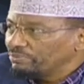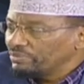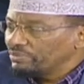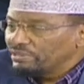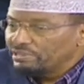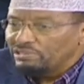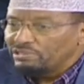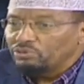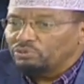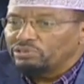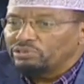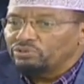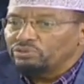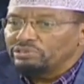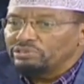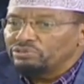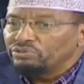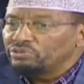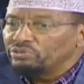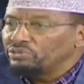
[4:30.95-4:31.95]
This is when you
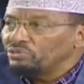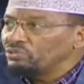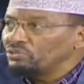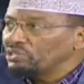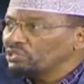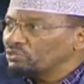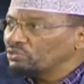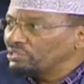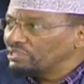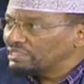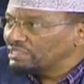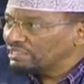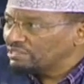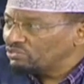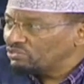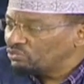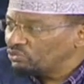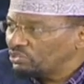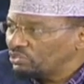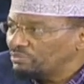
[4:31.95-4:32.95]
need to reduce actual
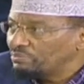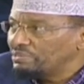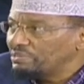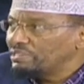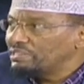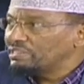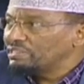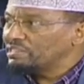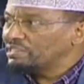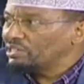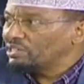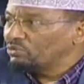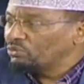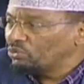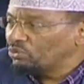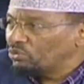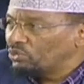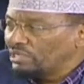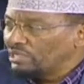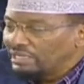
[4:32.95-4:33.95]
taxes so that business can
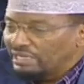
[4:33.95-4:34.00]
grow.